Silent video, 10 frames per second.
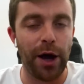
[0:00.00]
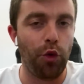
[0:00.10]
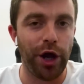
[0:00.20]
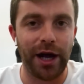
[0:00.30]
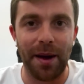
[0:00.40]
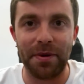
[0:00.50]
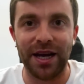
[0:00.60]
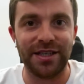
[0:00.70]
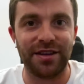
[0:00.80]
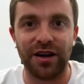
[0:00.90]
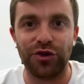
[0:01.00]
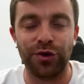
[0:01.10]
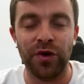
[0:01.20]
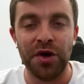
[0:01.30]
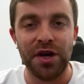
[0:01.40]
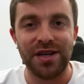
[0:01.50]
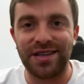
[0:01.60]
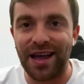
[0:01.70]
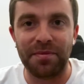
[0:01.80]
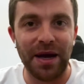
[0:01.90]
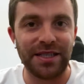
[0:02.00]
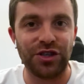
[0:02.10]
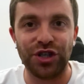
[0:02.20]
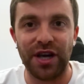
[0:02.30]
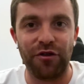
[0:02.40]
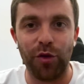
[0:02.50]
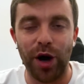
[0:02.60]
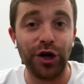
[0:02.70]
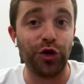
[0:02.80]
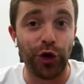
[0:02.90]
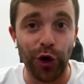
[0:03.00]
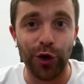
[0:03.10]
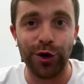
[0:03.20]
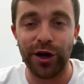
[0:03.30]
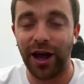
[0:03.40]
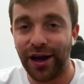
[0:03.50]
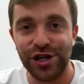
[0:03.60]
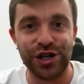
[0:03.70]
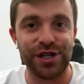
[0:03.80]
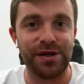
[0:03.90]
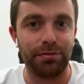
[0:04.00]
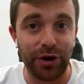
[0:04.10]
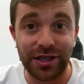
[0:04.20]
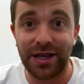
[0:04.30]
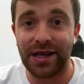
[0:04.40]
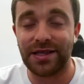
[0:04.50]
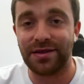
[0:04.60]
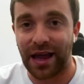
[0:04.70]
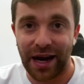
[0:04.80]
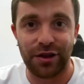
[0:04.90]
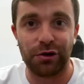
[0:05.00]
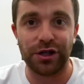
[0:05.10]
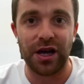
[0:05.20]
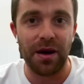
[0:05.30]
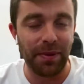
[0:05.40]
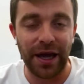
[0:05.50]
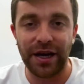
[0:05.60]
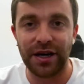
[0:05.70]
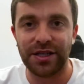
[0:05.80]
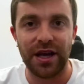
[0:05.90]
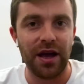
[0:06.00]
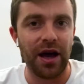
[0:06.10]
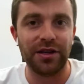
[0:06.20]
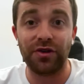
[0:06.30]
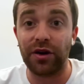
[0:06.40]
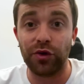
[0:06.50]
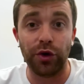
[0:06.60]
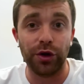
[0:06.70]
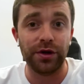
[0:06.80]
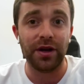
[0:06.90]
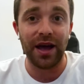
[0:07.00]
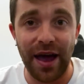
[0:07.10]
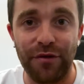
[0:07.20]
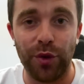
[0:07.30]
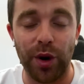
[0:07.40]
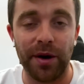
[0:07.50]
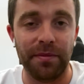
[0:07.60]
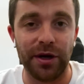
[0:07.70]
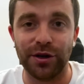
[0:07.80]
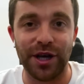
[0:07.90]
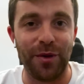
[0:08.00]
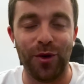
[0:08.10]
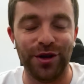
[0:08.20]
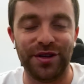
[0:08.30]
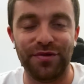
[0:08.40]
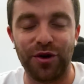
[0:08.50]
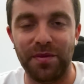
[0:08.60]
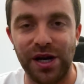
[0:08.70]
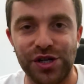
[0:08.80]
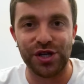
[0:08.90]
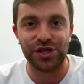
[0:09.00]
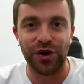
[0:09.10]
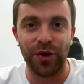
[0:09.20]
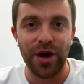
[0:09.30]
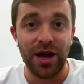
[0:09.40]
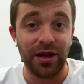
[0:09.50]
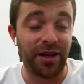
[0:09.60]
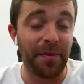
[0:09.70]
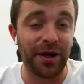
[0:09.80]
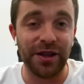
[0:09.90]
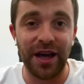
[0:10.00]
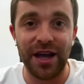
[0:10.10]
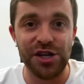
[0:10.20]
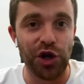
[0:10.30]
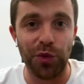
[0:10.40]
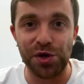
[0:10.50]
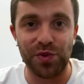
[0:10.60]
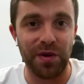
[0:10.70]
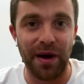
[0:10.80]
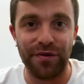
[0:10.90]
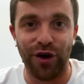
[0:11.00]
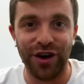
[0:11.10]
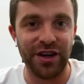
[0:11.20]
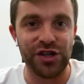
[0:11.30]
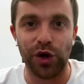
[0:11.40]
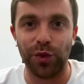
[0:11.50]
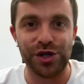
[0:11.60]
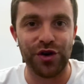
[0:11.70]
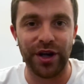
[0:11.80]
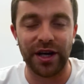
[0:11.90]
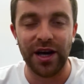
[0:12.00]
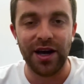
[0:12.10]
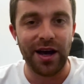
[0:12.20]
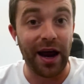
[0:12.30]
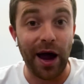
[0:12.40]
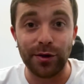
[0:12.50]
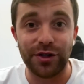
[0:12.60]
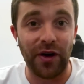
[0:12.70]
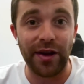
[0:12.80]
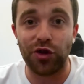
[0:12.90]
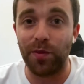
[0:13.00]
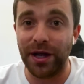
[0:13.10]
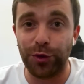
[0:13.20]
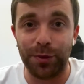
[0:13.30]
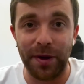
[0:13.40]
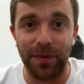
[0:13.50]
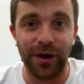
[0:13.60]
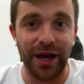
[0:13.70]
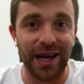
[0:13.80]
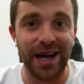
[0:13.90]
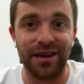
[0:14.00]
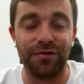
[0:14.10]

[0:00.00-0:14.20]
I wake up and I start to send messages everywhere, to call agents, presidents, directors, players. I start to call everywhere because I want information. So the typical day is always with my phone and is always going around trying to meet with people and get